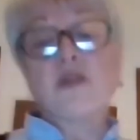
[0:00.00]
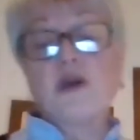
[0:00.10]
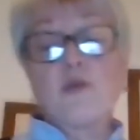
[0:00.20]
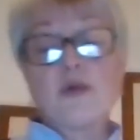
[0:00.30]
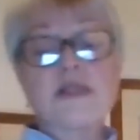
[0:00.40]

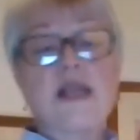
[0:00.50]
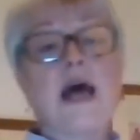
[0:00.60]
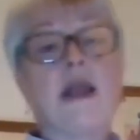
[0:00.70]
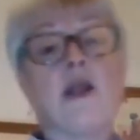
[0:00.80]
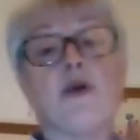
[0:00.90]
that was
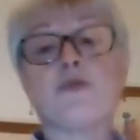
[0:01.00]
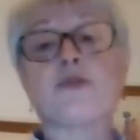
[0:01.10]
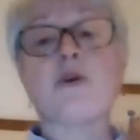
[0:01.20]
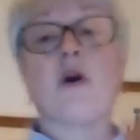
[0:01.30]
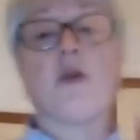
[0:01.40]
let
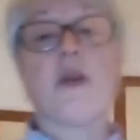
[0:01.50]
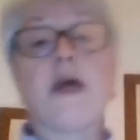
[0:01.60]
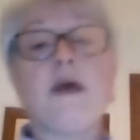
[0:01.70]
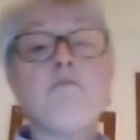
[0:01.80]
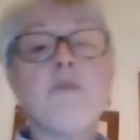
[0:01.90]
loose on
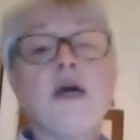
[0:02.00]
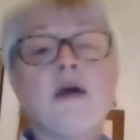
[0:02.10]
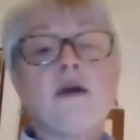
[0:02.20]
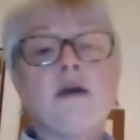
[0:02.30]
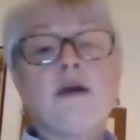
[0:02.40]
him.
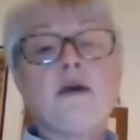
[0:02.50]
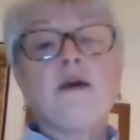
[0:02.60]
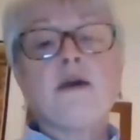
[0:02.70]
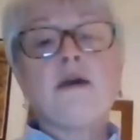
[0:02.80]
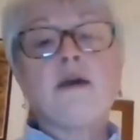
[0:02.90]

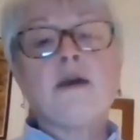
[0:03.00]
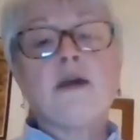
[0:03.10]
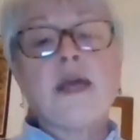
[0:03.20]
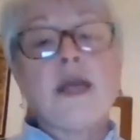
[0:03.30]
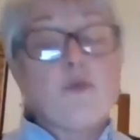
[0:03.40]

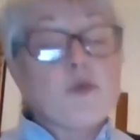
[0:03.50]
He